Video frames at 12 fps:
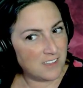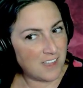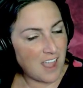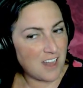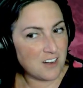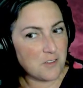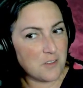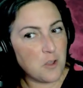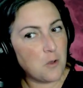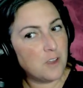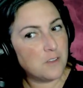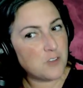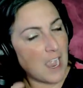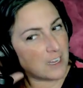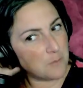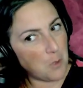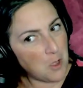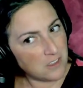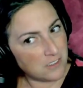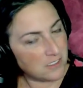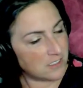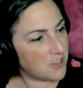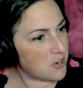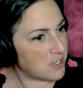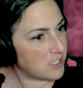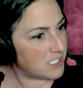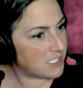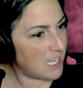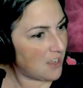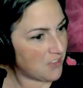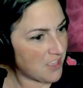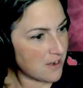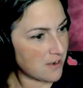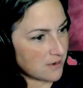I don't even know, Dragon Ball nerds out there?